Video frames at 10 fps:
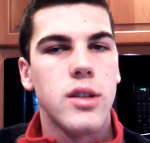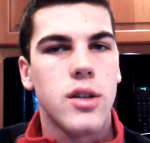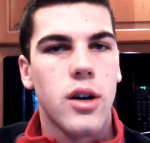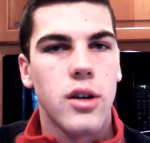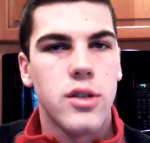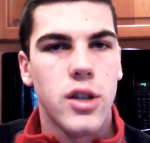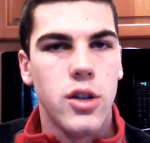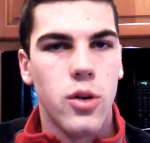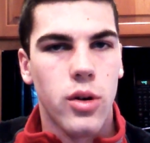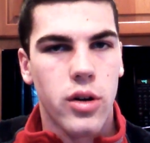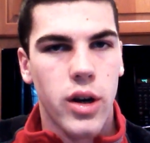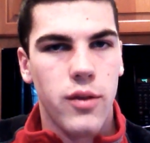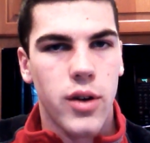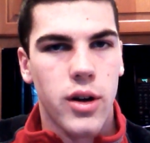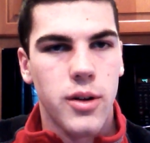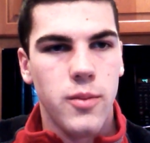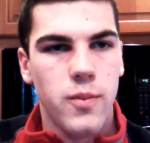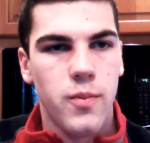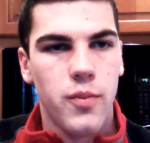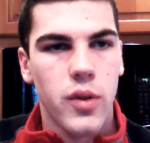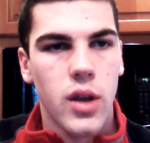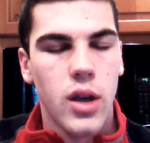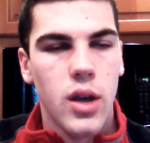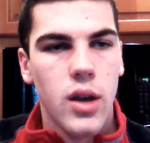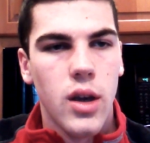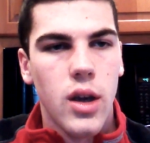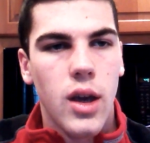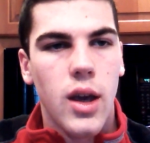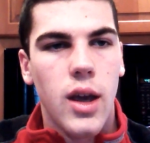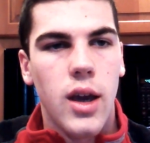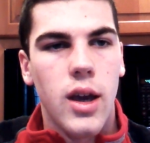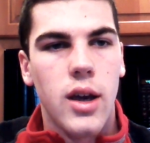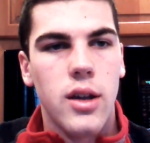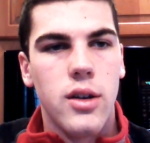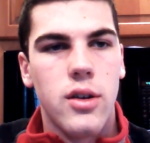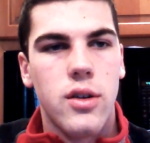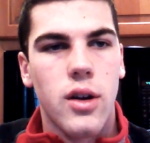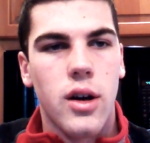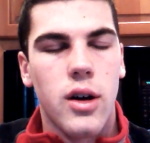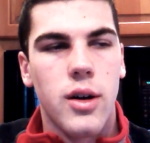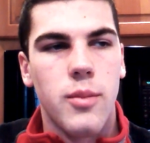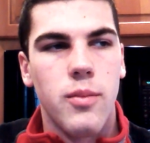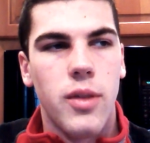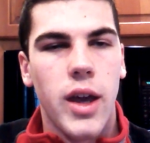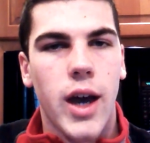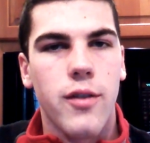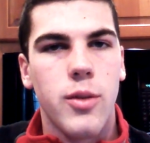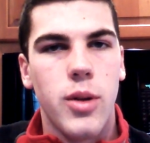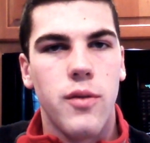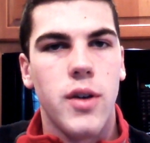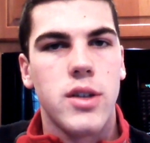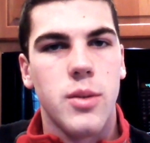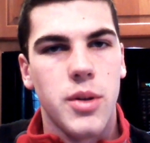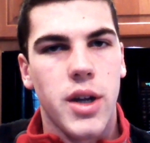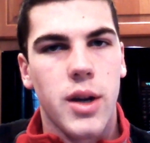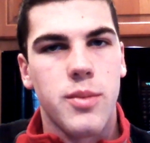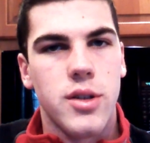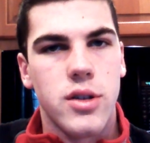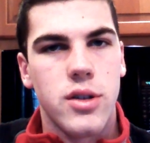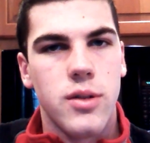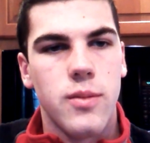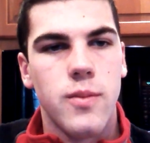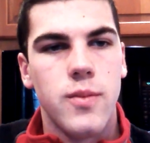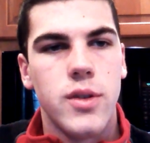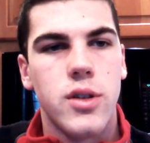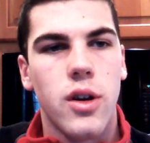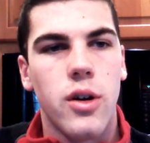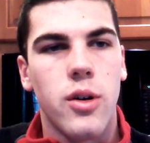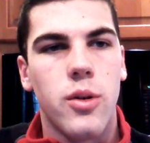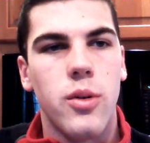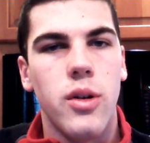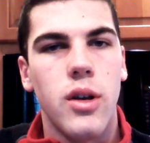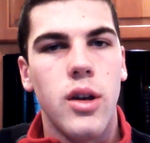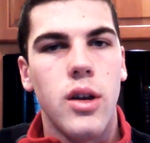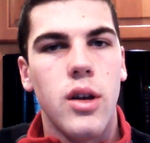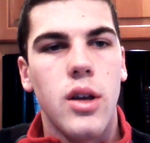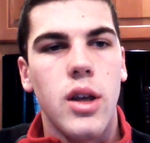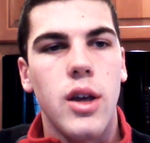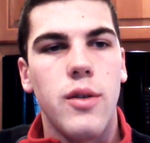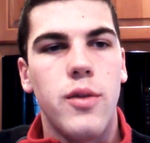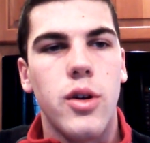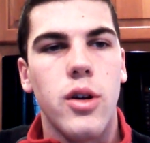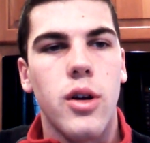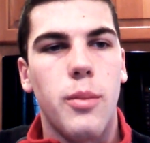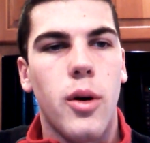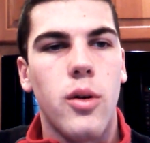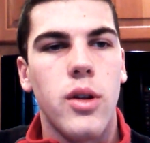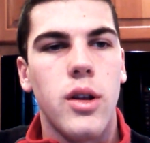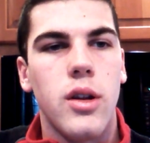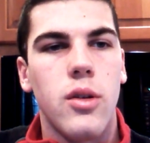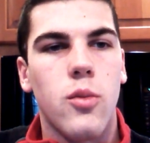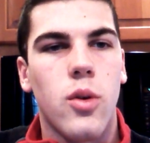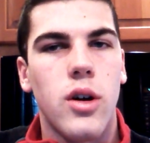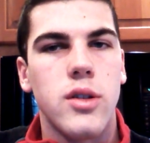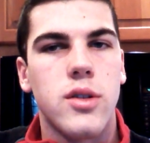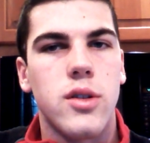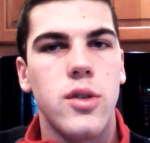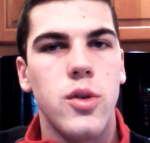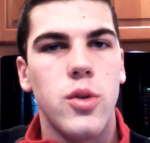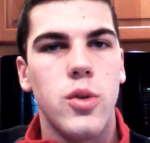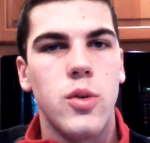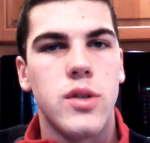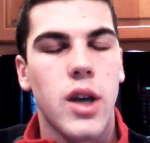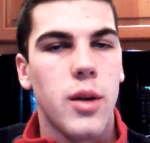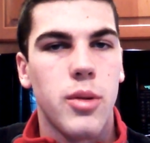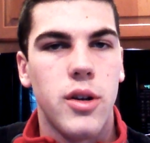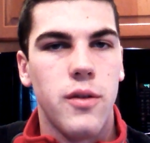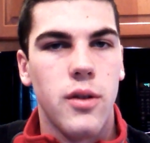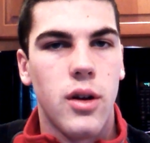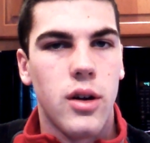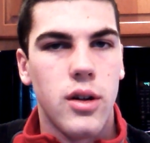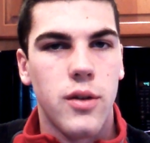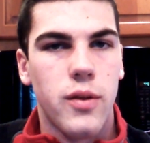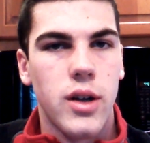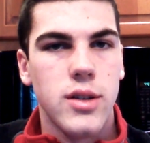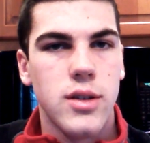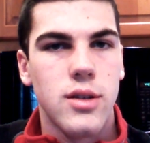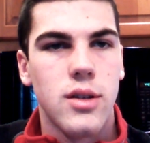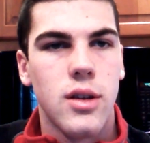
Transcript: cards in your graveyard, and they have to be in face-up attack position. So if your opponent wants to set up a defense,